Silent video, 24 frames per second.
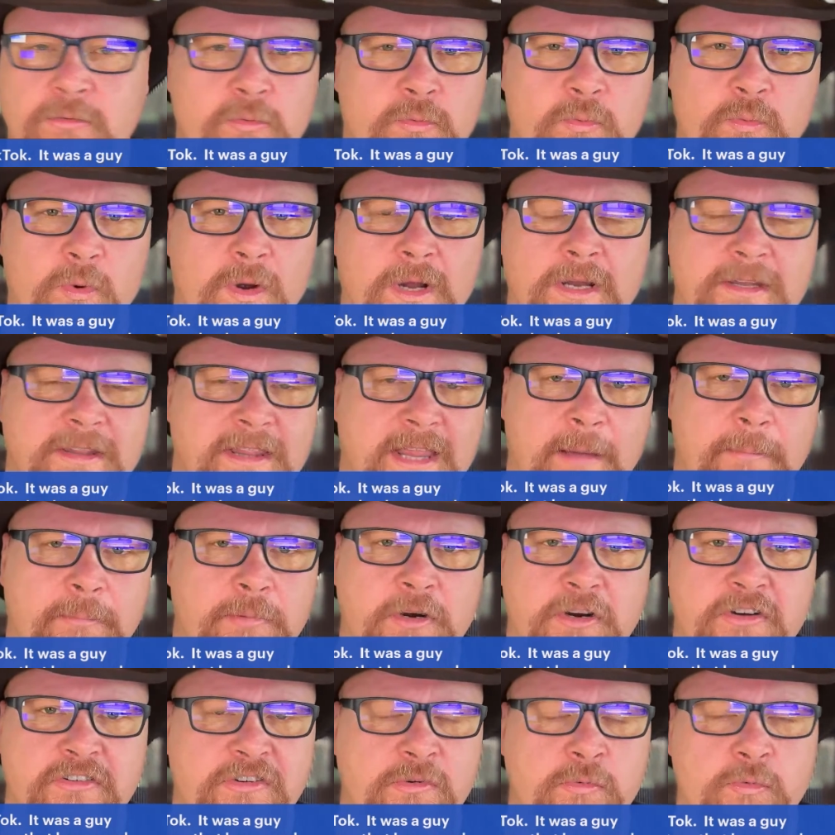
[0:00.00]
what that
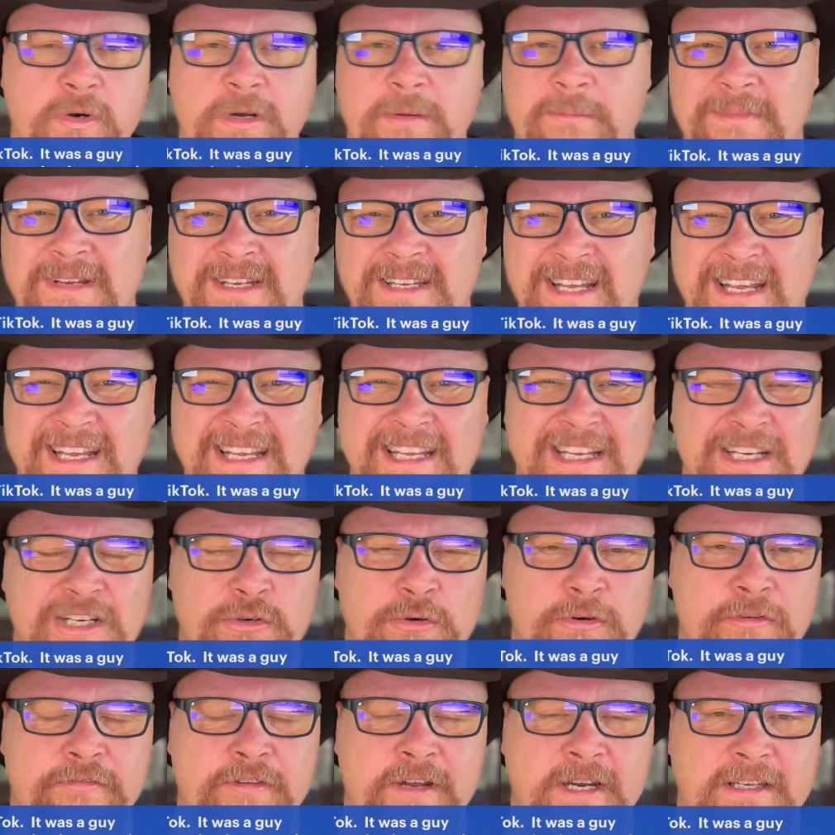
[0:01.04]
person wouldn't be taking
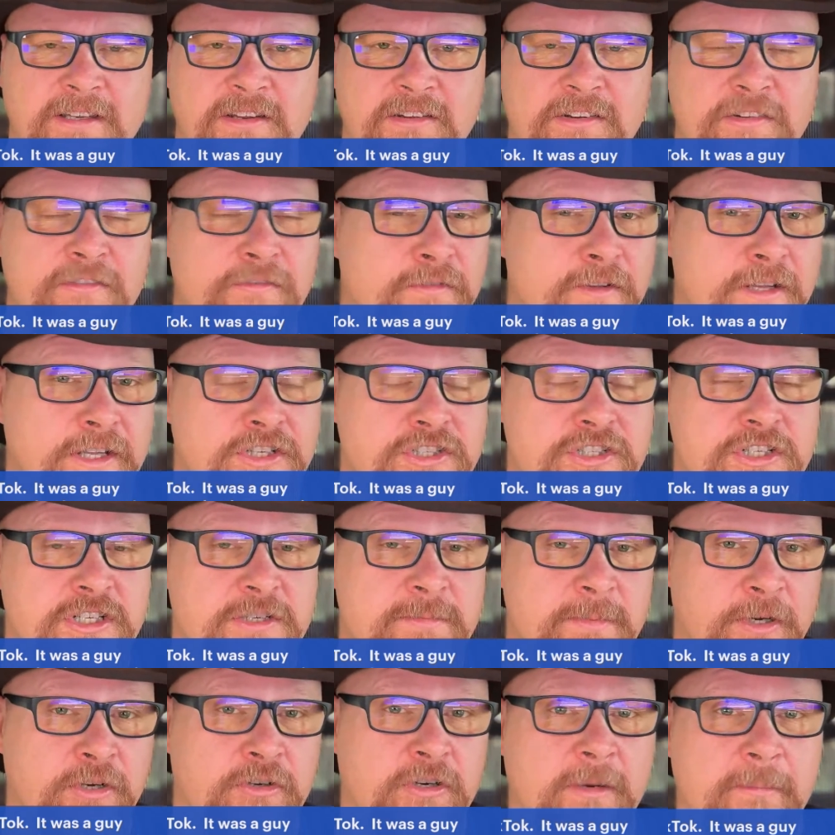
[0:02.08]
into effect is inflation's
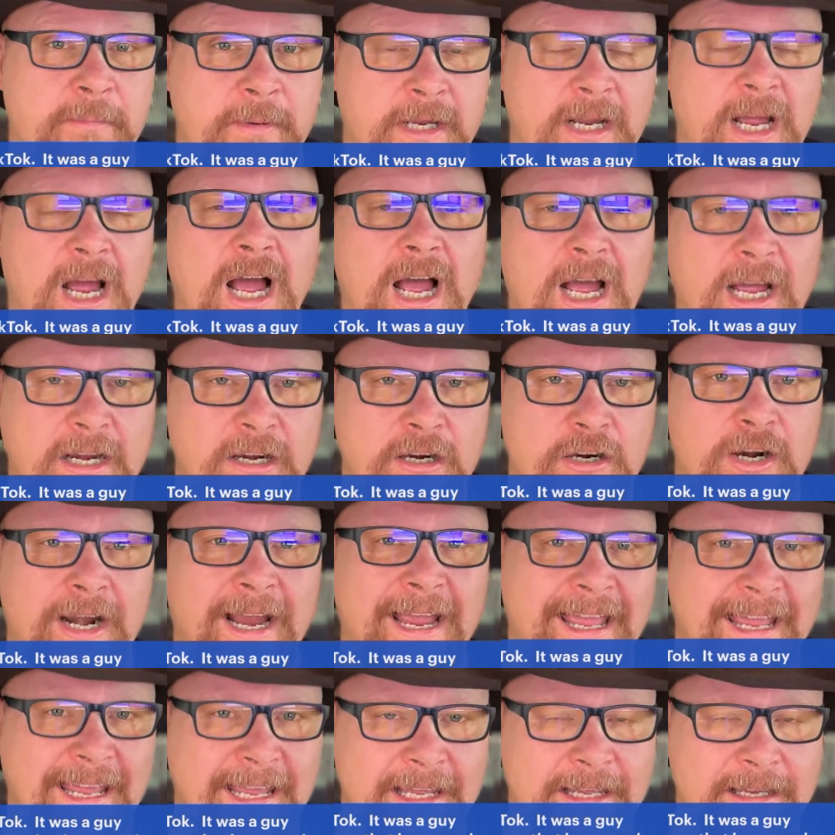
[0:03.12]
been creeping higher
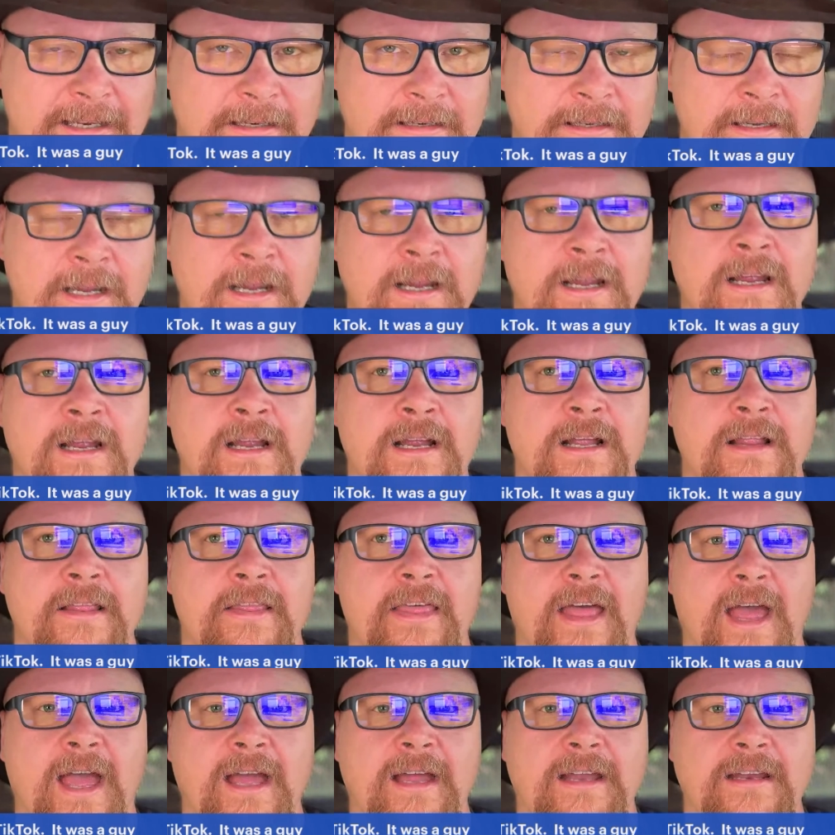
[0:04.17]
and
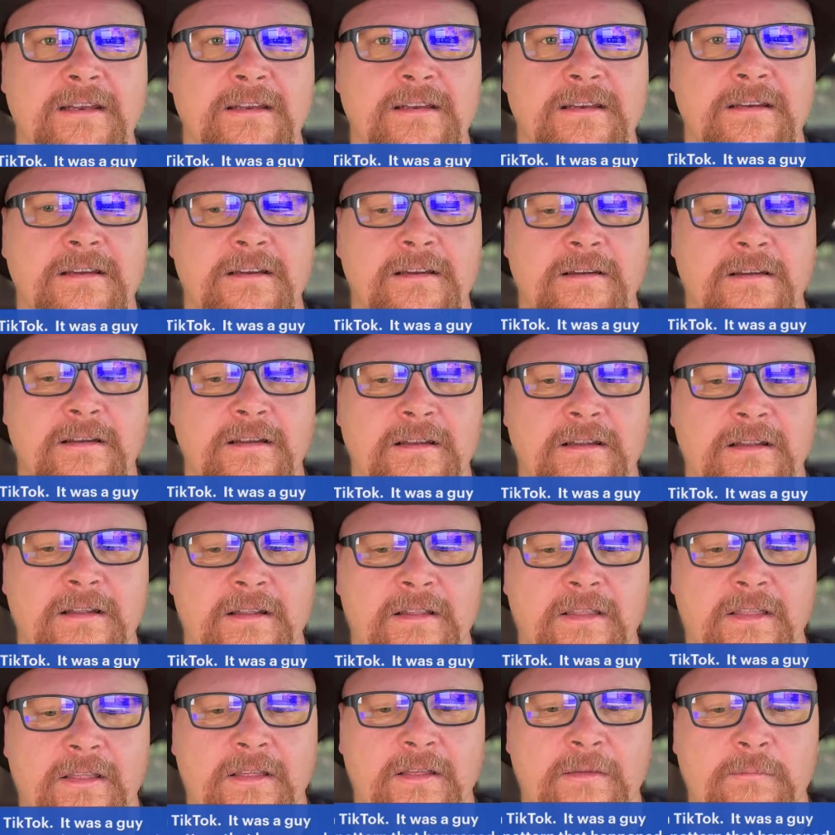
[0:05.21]
that
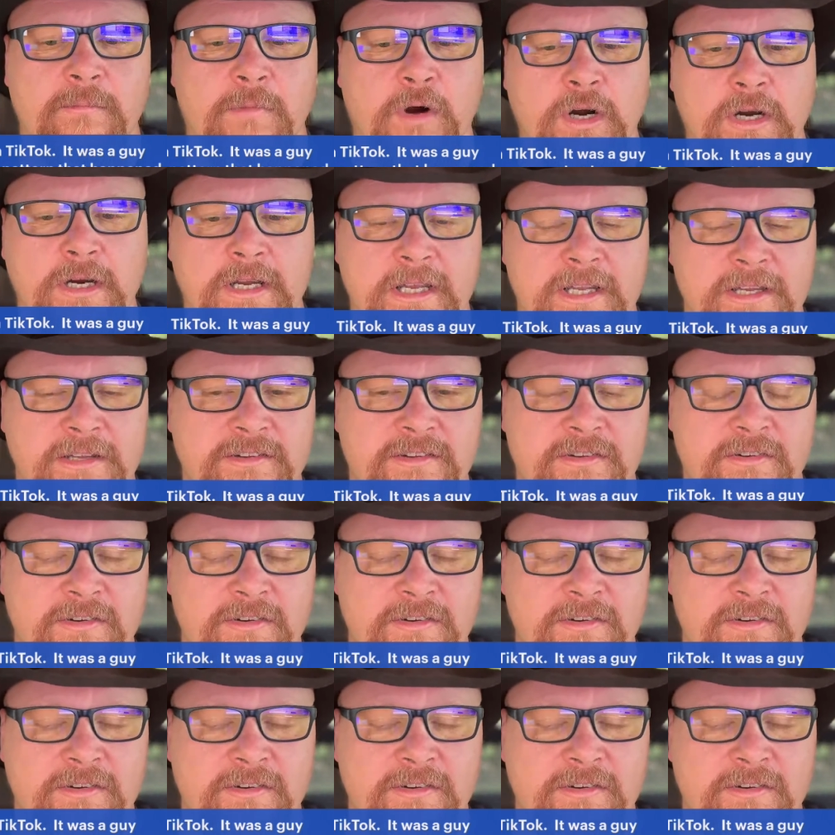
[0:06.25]
markets